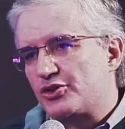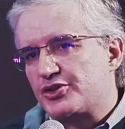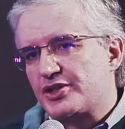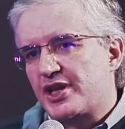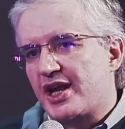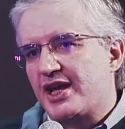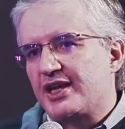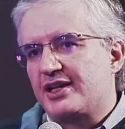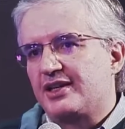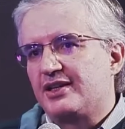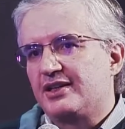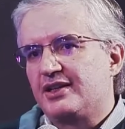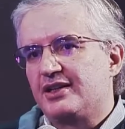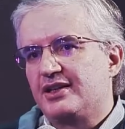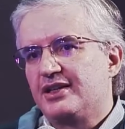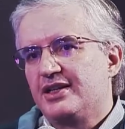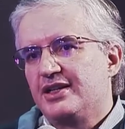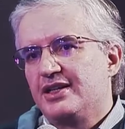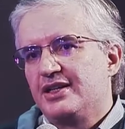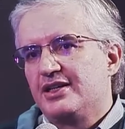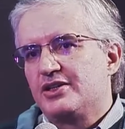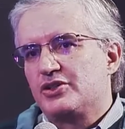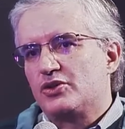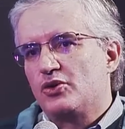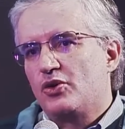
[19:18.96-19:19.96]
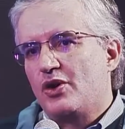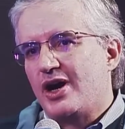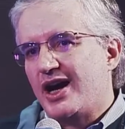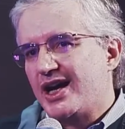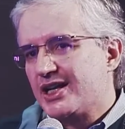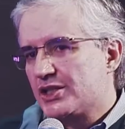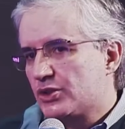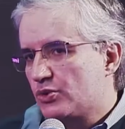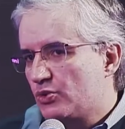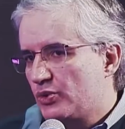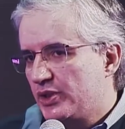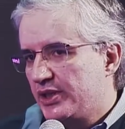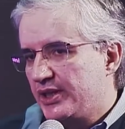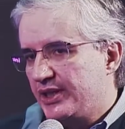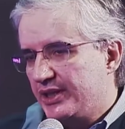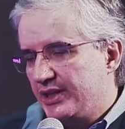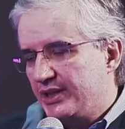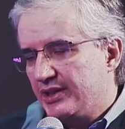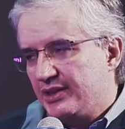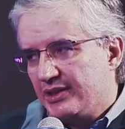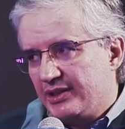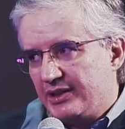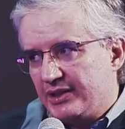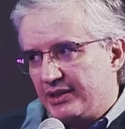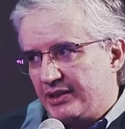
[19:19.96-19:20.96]
cycle. So as
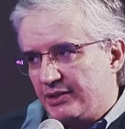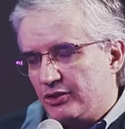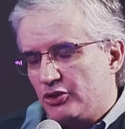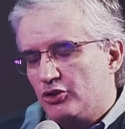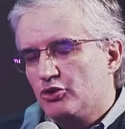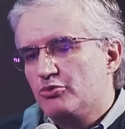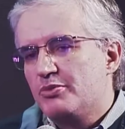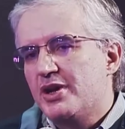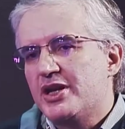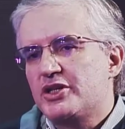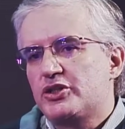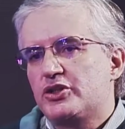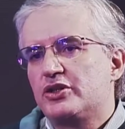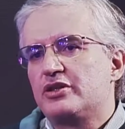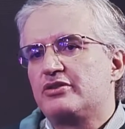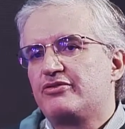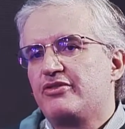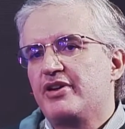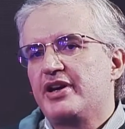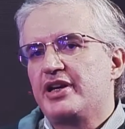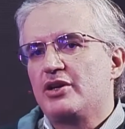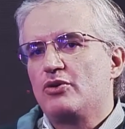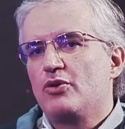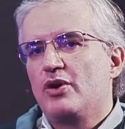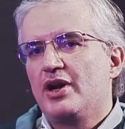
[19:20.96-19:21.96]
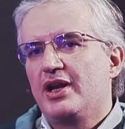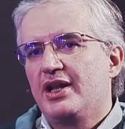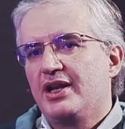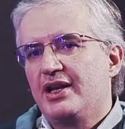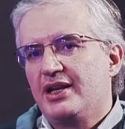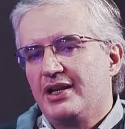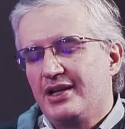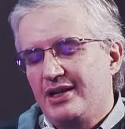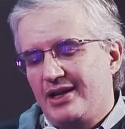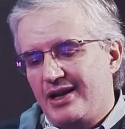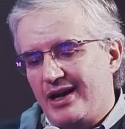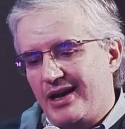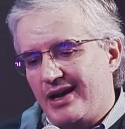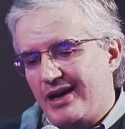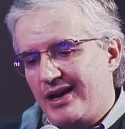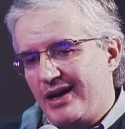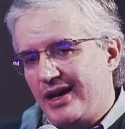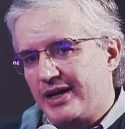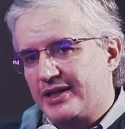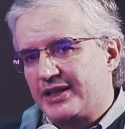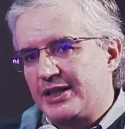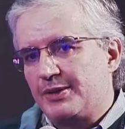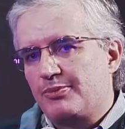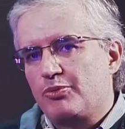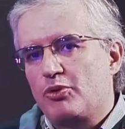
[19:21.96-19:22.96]
you mentioned very well,
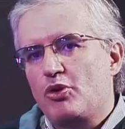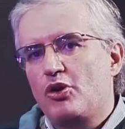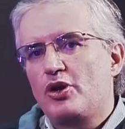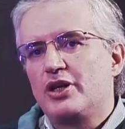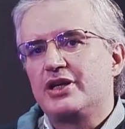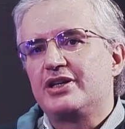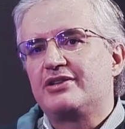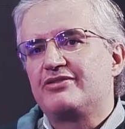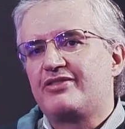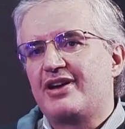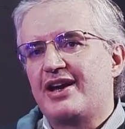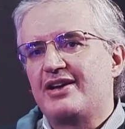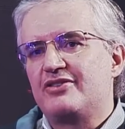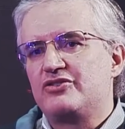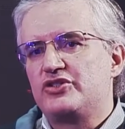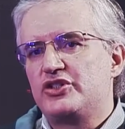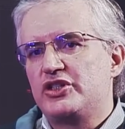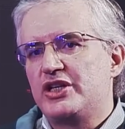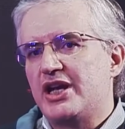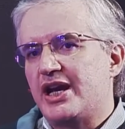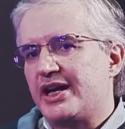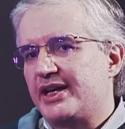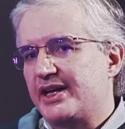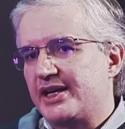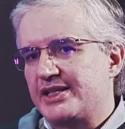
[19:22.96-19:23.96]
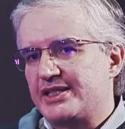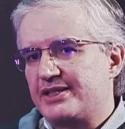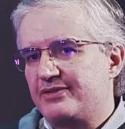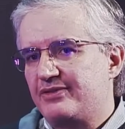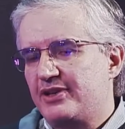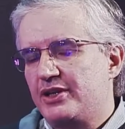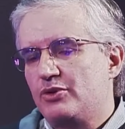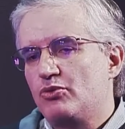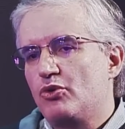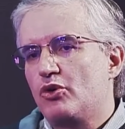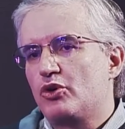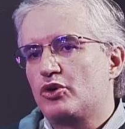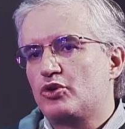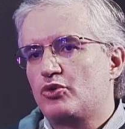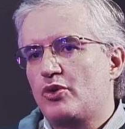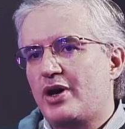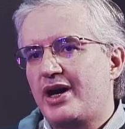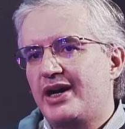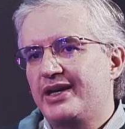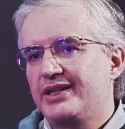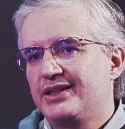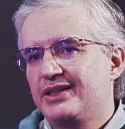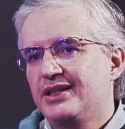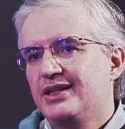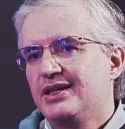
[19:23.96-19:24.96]
are deploying 5G aggressively
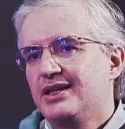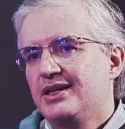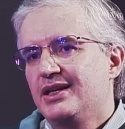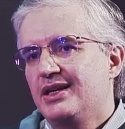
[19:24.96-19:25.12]
worldwide.